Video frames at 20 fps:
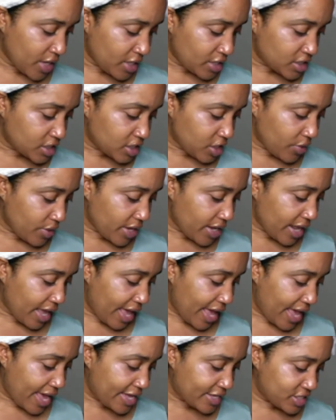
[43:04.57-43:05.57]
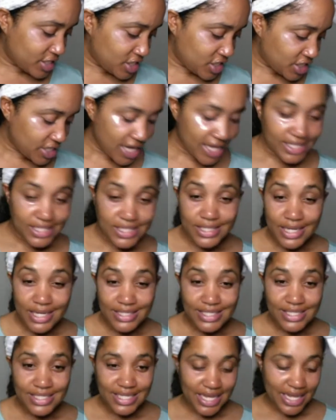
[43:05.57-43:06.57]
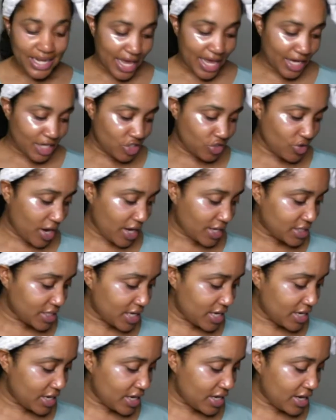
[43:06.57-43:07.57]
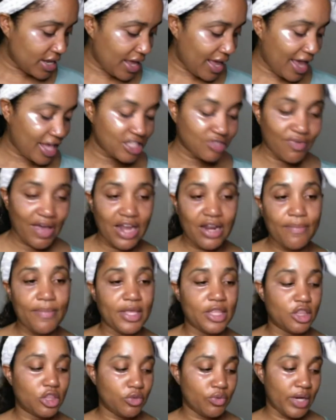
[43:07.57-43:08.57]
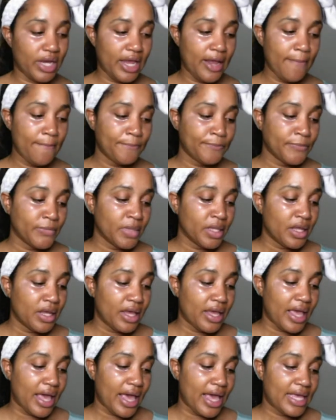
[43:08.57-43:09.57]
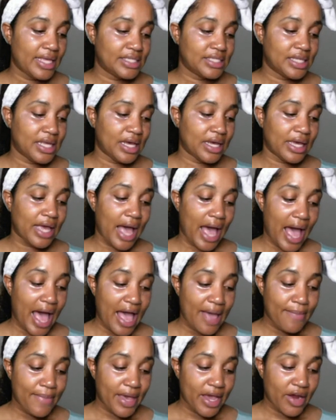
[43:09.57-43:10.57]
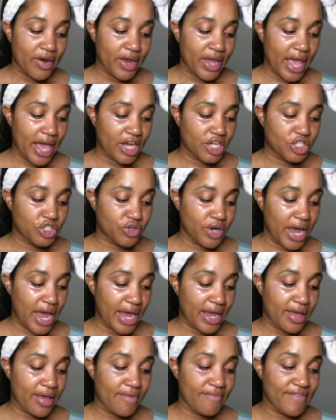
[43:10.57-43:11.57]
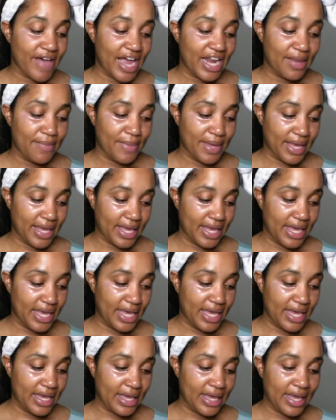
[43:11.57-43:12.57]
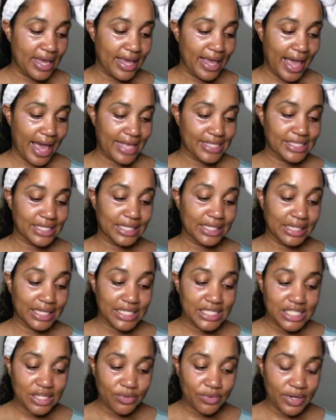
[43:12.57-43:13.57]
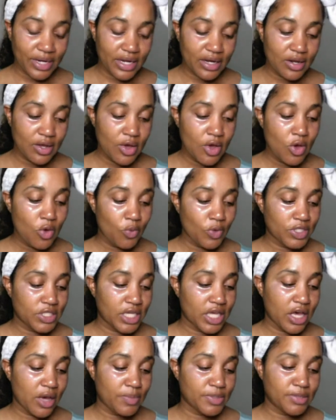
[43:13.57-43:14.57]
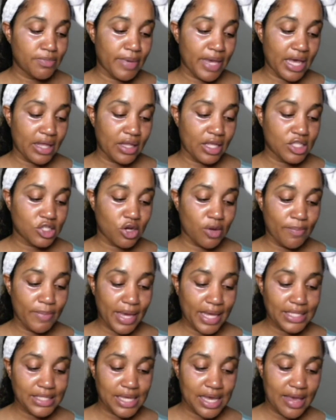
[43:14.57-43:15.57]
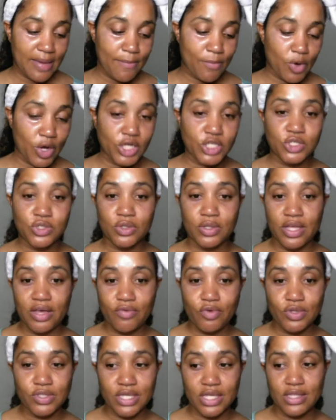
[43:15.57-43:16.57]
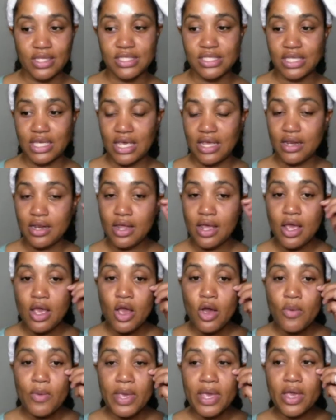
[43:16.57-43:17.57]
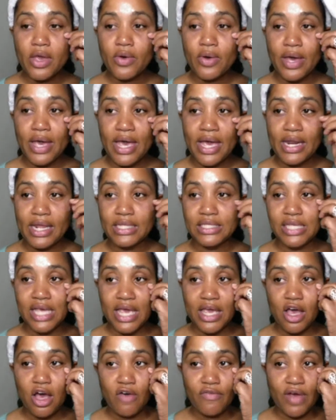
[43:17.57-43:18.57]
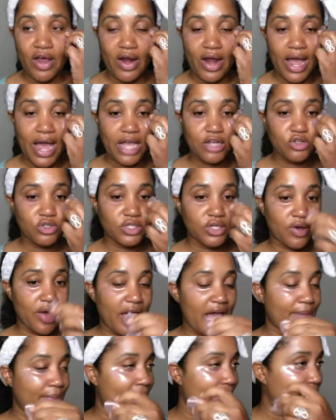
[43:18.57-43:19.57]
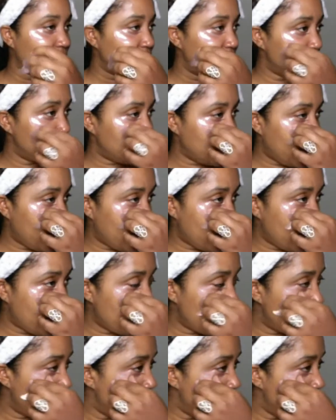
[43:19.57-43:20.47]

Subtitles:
So it has chestnut seed extract in it. It has vitamin 3. It has acai berry extract, vitamin E. It has glycerin, which helps balance or maintain moisture levels in the skin. We can go ahead and take off our hydrogel eye patches now.